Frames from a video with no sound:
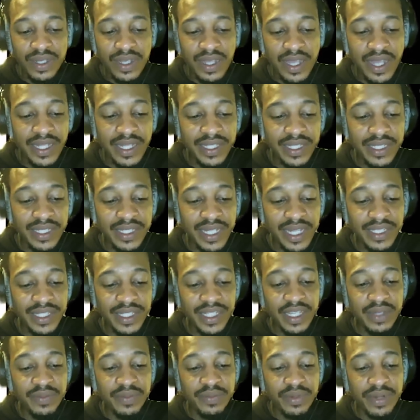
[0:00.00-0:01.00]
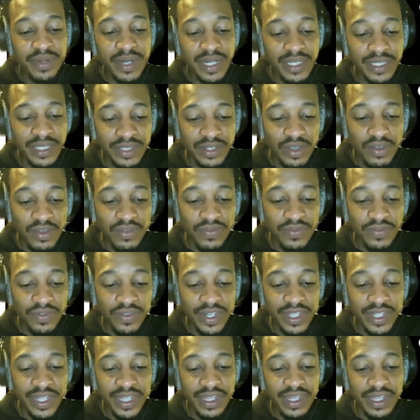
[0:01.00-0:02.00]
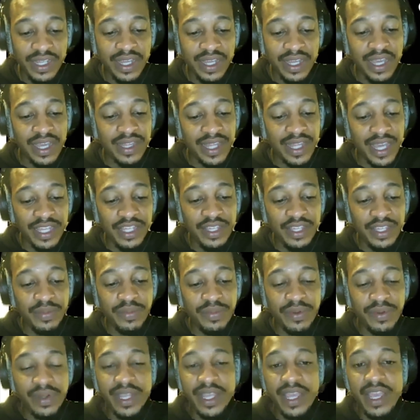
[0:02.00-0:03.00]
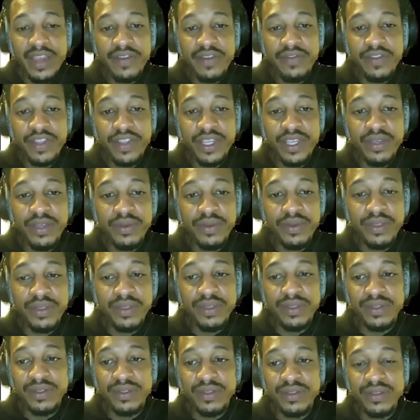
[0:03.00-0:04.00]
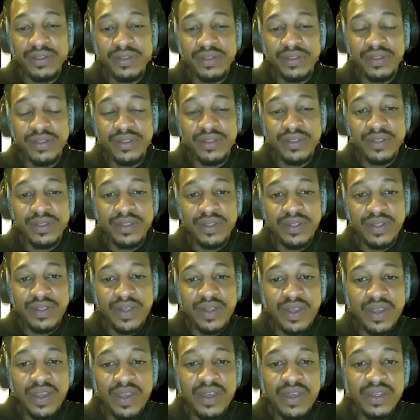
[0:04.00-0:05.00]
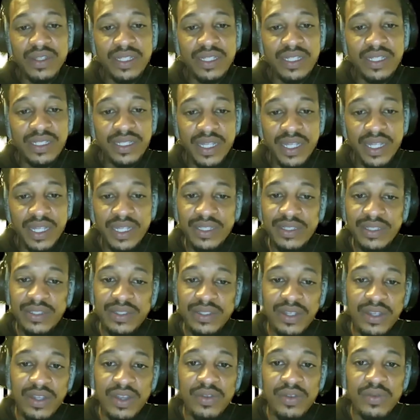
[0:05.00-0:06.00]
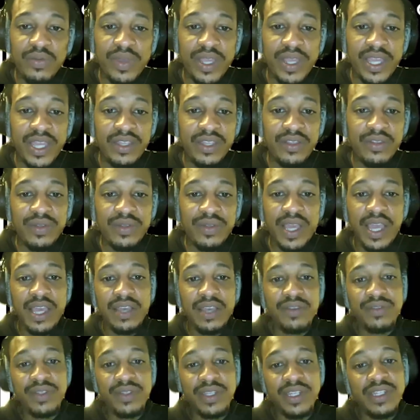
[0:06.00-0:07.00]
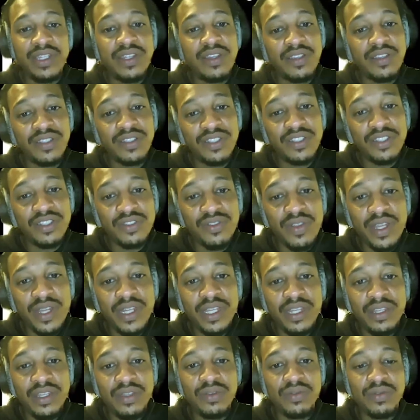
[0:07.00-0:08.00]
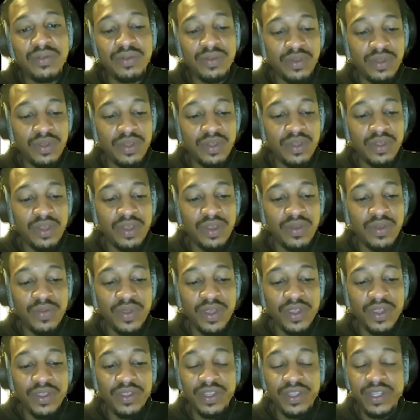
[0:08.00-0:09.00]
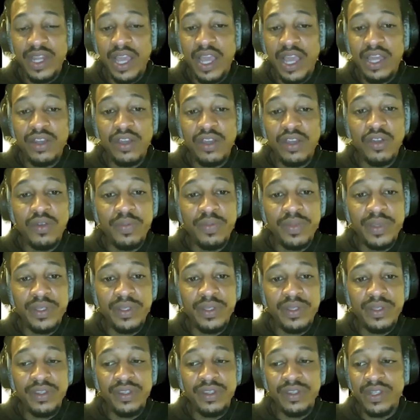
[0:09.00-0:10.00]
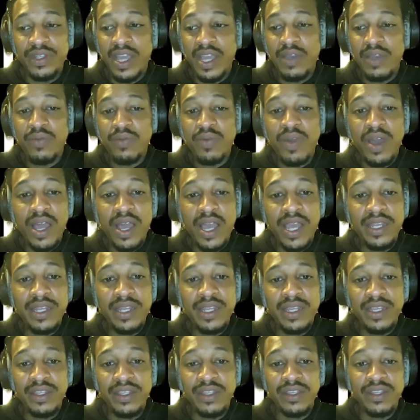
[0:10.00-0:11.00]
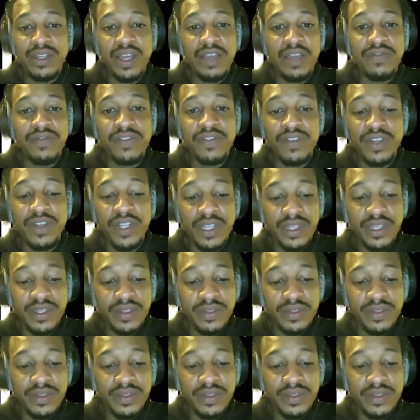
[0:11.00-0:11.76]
And to let the oppressed go free, and that ye break every yoke. All these things are weighing you down, and they're constraining you, where you're not open, you're not wide, and you're not free.